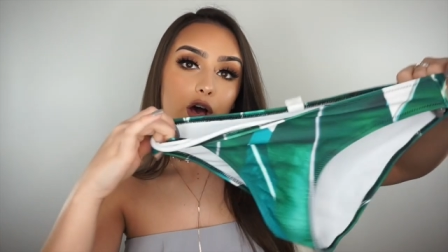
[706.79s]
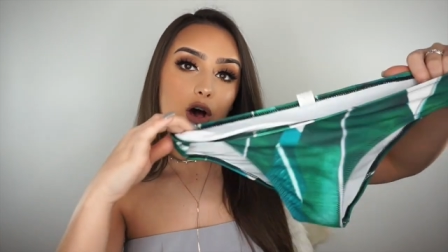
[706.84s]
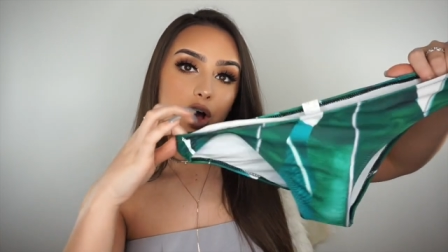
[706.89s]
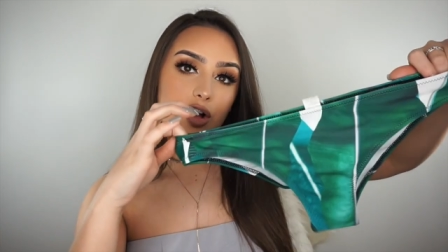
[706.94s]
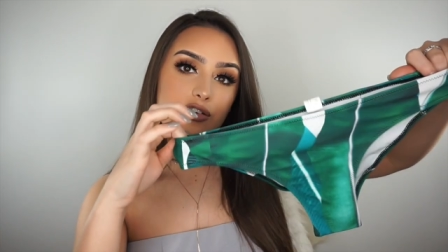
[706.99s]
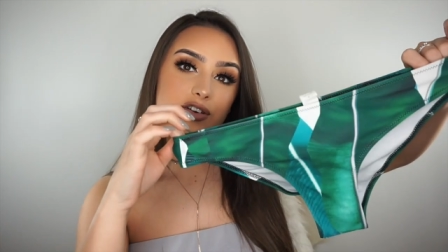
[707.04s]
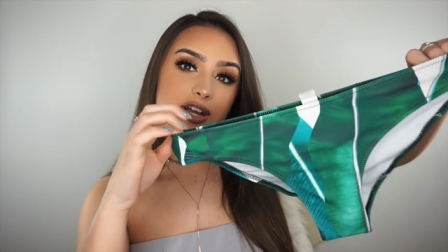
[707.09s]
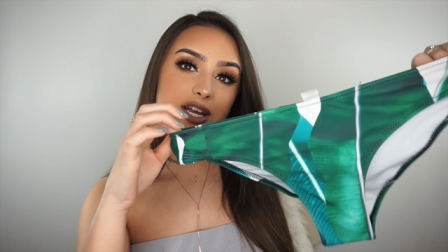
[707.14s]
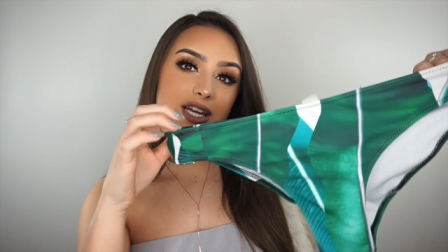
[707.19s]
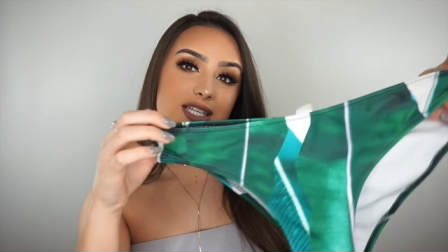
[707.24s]

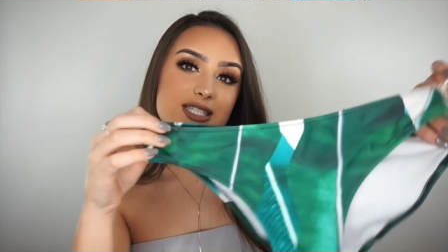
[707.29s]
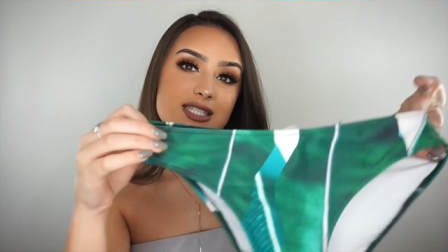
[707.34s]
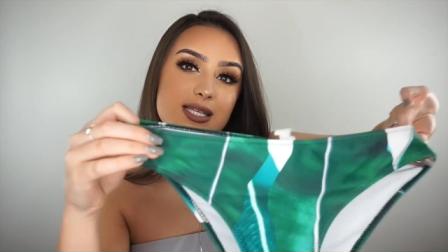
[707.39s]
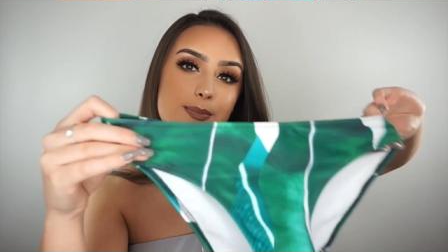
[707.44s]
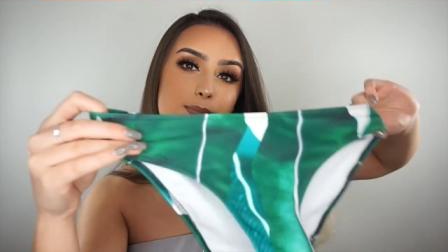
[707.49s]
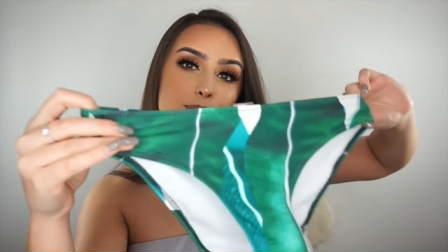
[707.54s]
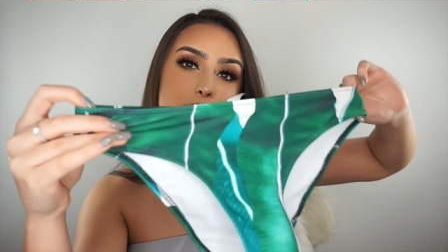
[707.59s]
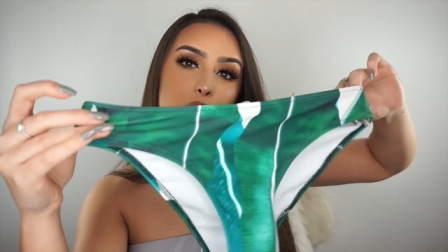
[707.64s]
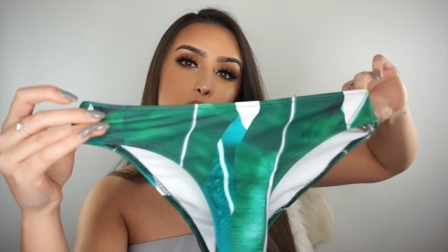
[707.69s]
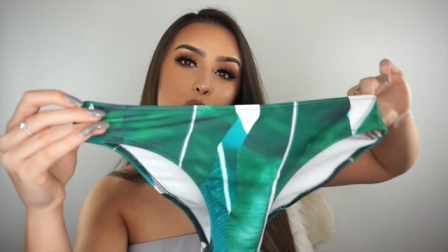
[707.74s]
are really
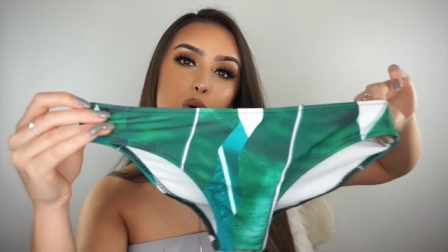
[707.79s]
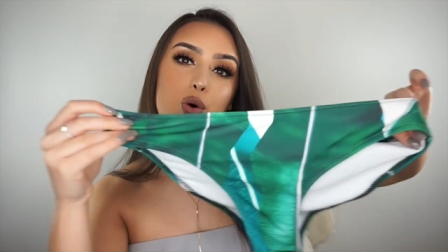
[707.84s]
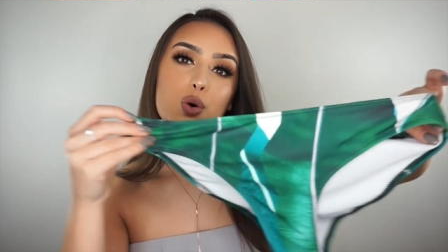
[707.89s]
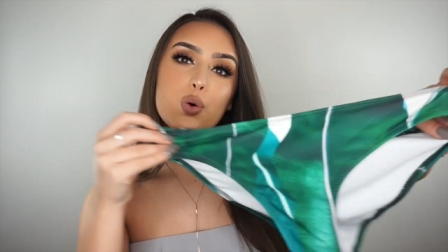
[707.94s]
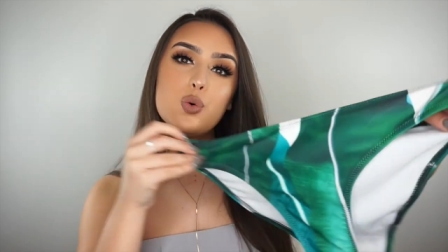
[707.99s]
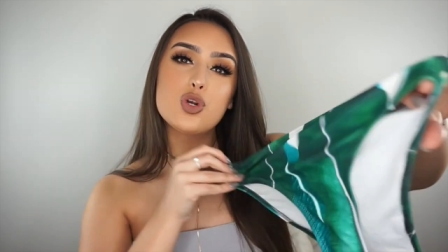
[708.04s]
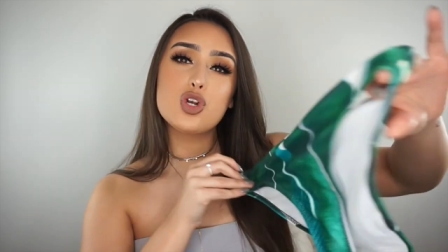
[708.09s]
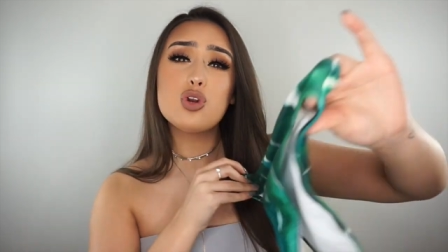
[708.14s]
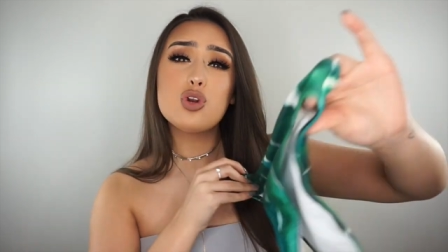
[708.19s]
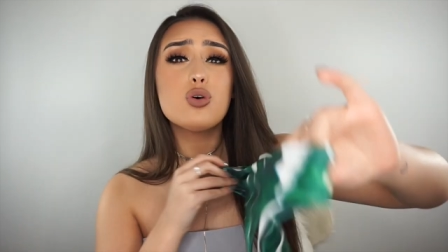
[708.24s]

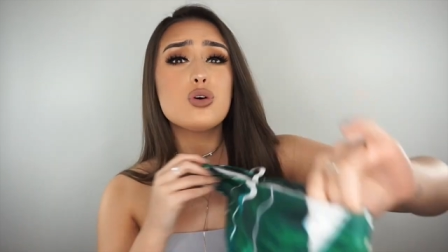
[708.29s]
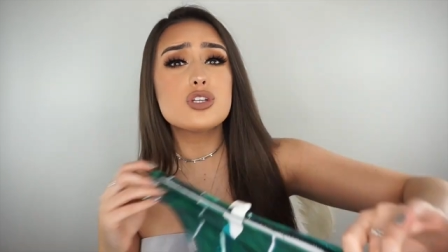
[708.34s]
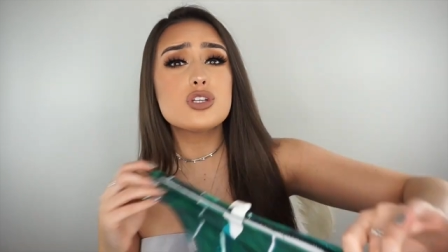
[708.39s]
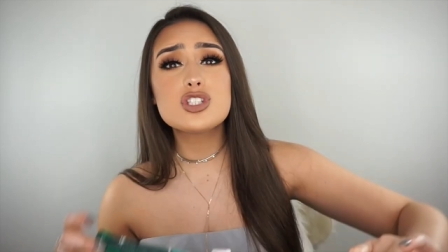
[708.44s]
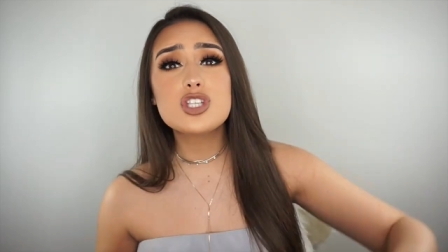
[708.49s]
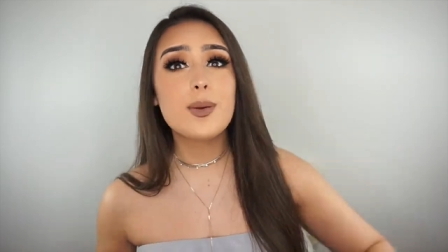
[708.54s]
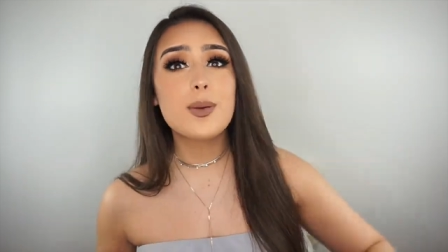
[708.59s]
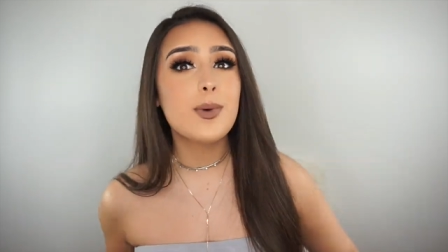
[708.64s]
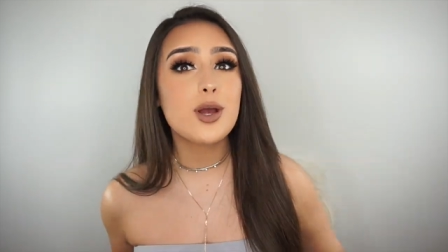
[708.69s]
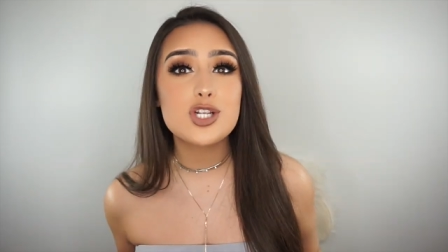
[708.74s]
simple, not
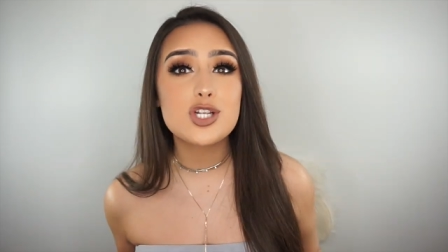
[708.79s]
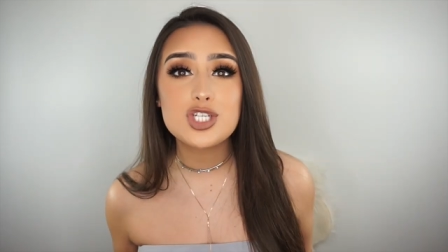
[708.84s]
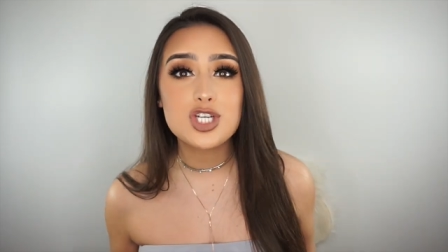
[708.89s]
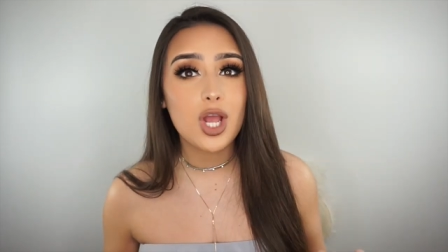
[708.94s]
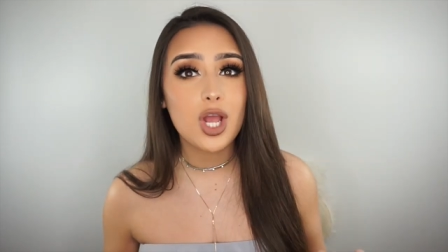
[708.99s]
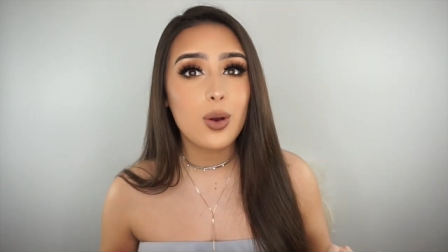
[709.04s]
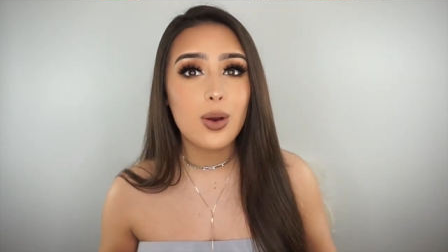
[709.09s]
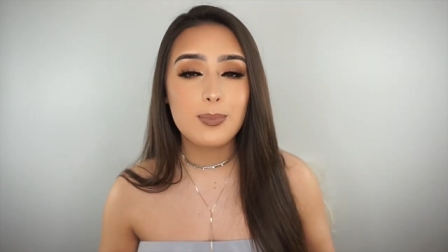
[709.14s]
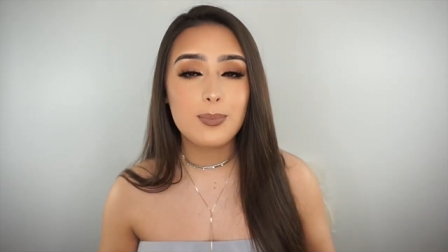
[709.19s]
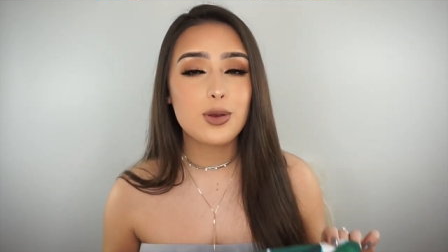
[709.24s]
so much
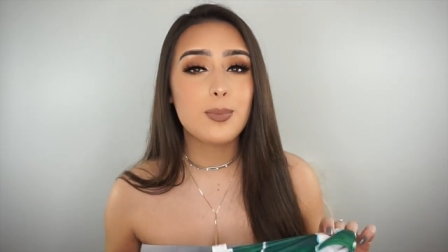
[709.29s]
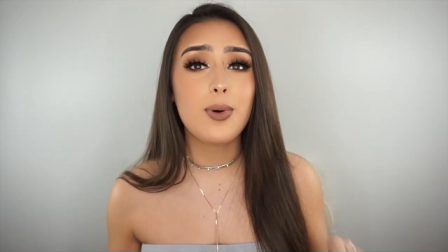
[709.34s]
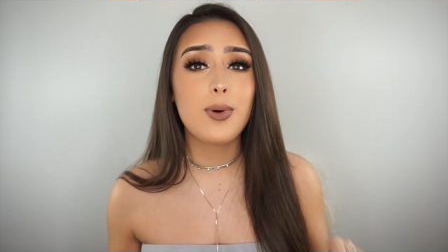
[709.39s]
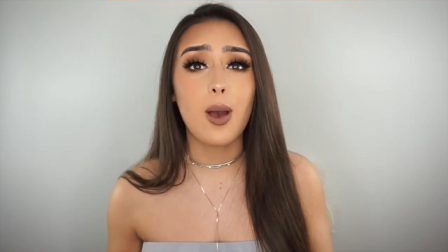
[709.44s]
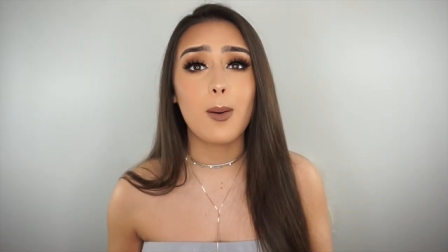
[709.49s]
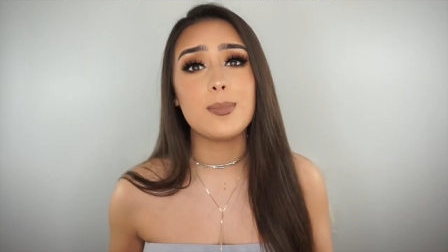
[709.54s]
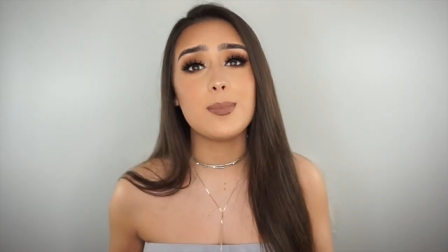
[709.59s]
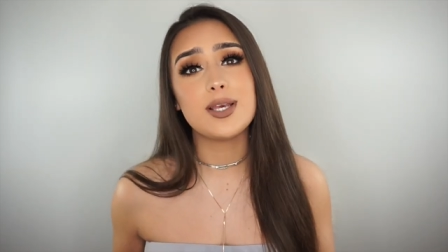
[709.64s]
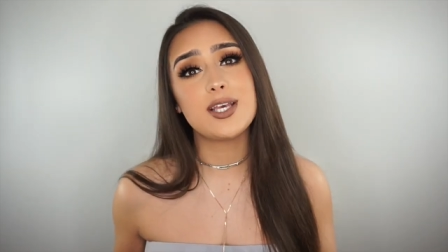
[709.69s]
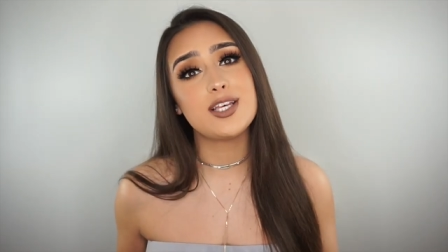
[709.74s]
go up your
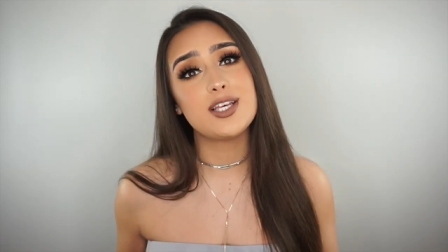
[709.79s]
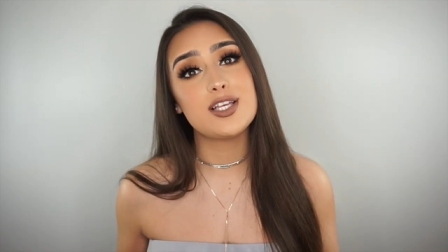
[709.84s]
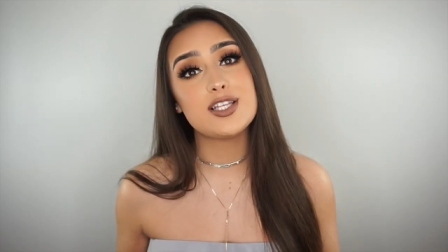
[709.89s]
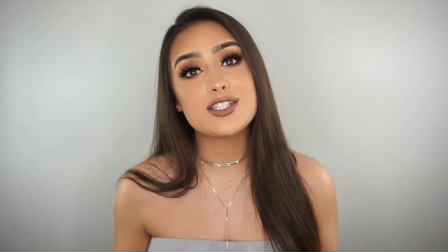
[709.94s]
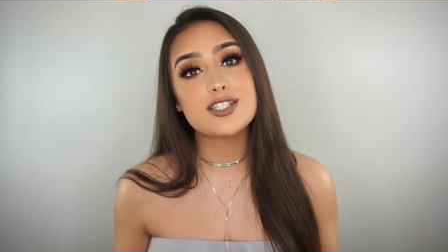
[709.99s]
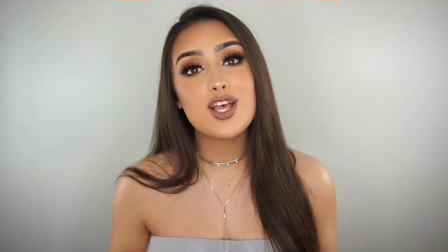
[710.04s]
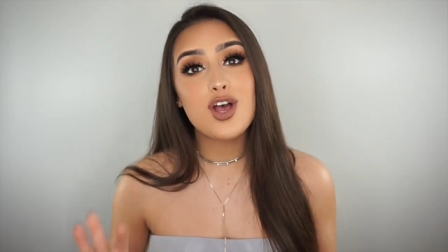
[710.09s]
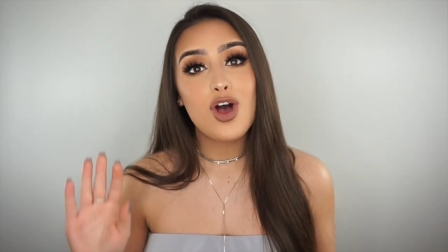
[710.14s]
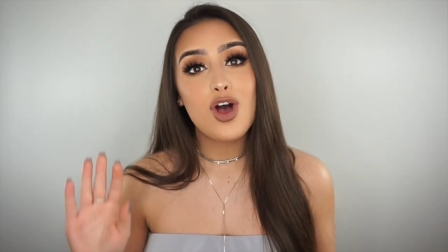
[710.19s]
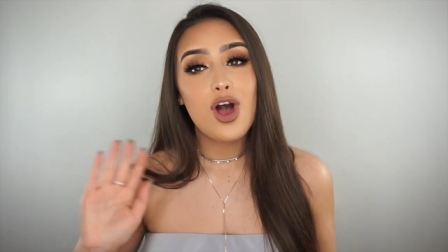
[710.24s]
bum
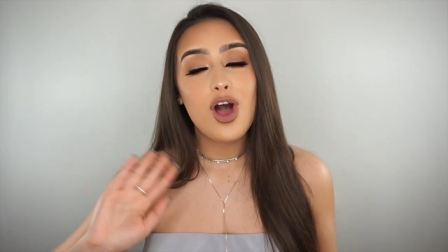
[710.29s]
because